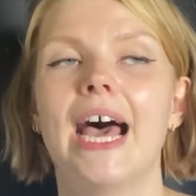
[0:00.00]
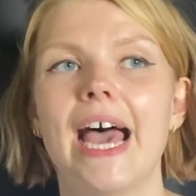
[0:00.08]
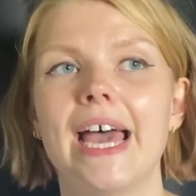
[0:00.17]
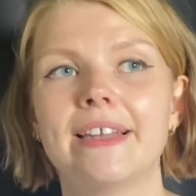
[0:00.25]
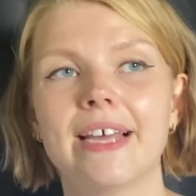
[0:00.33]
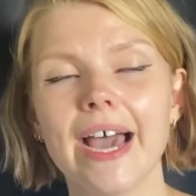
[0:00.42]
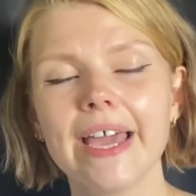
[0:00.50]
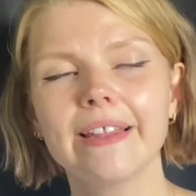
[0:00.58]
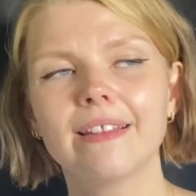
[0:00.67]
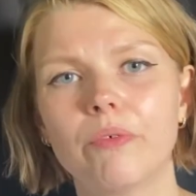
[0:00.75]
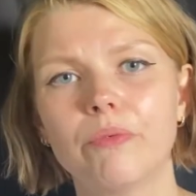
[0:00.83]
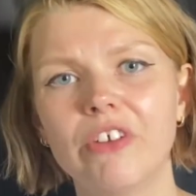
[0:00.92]
And I
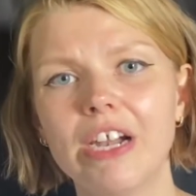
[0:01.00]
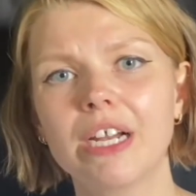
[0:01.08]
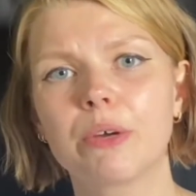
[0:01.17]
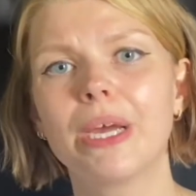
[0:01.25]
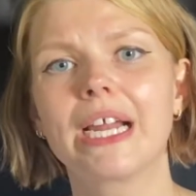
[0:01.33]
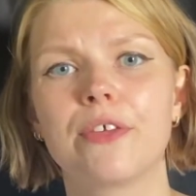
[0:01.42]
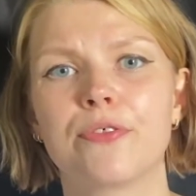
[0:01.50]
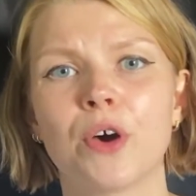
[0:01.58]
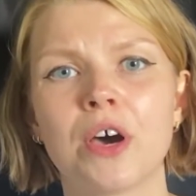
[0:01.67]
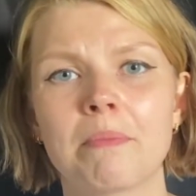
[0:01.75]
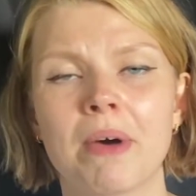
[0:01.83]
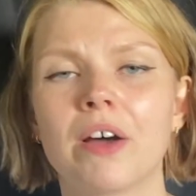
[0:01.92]
very quickly
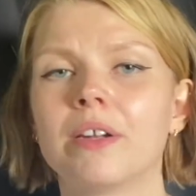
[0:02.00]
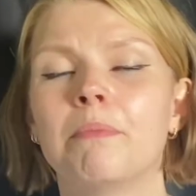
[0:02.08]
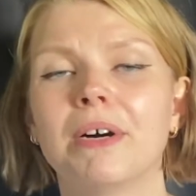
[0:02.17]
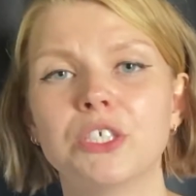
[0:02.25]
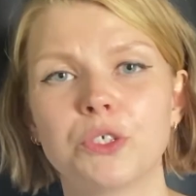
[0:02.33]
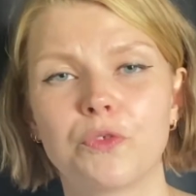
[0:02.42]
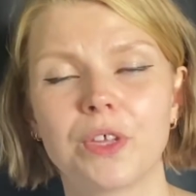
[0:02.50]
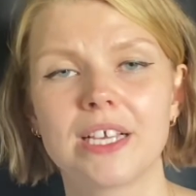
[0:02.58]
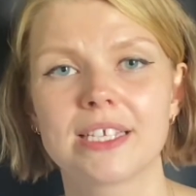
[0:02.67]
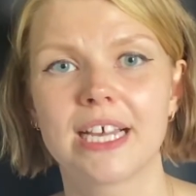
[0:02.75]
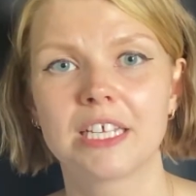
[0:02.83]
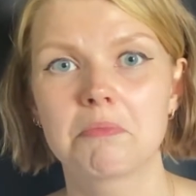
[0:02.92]
thought about a bunch of
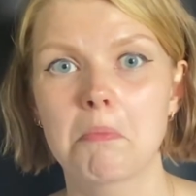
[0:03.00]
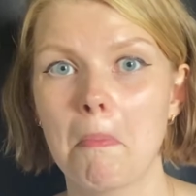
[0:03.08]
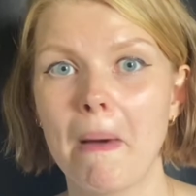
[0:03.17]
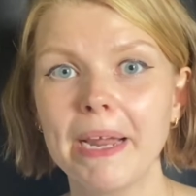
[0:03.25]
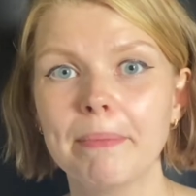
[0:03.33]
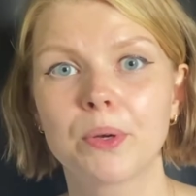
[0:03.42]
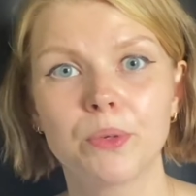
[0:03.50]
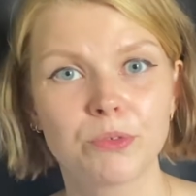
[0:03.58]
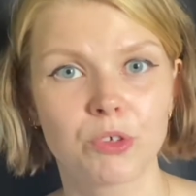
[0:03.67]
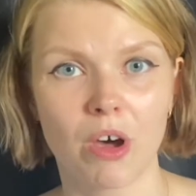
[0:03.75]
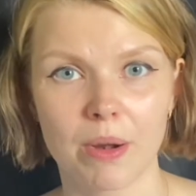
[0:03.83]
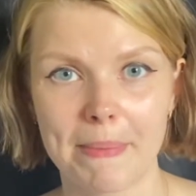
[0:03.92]
things that might be cool
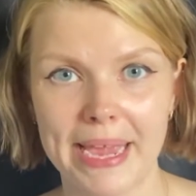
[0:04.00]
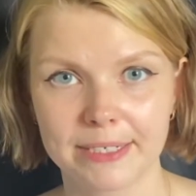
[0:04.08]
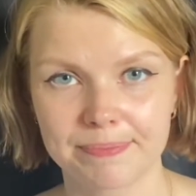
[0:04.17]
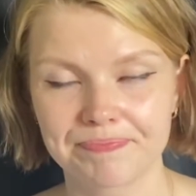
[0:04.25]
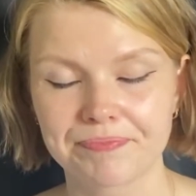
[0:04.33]
to automate.